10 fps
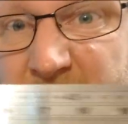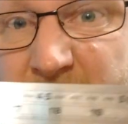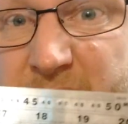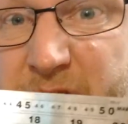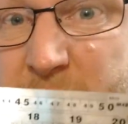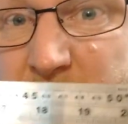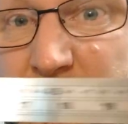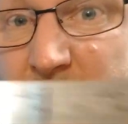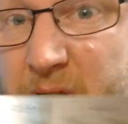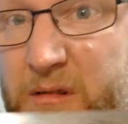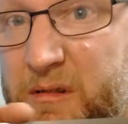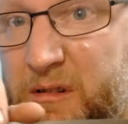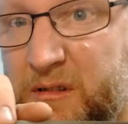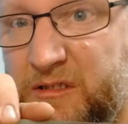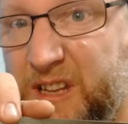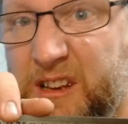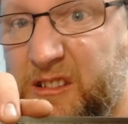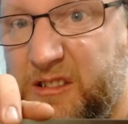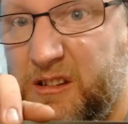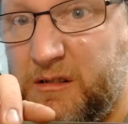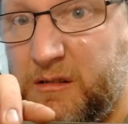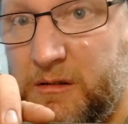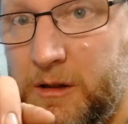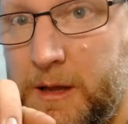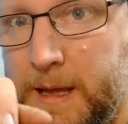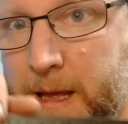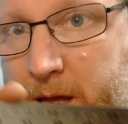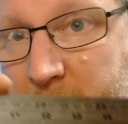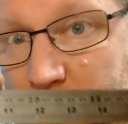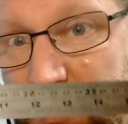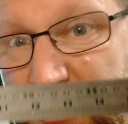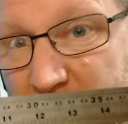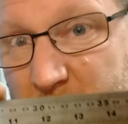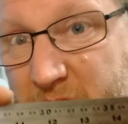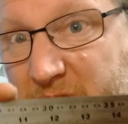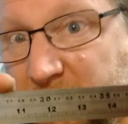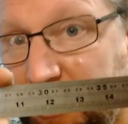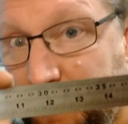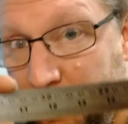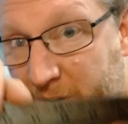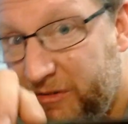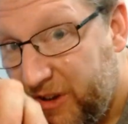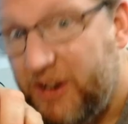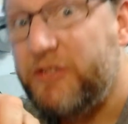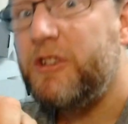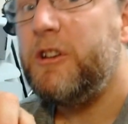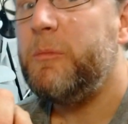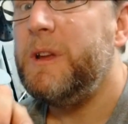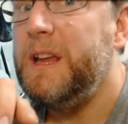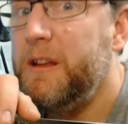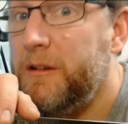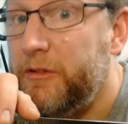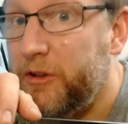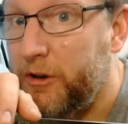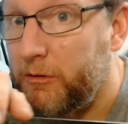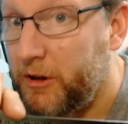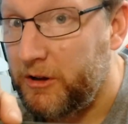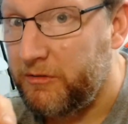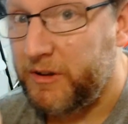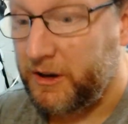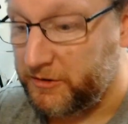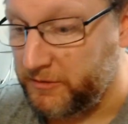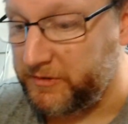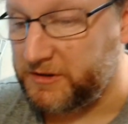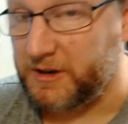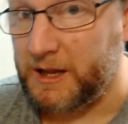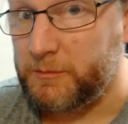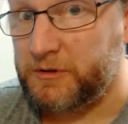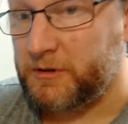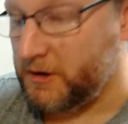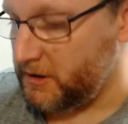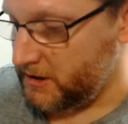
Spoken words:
500 mil. Stainless steel. When you use it, think about where your fingers are going to be, so you don't cut your fingers if it slips.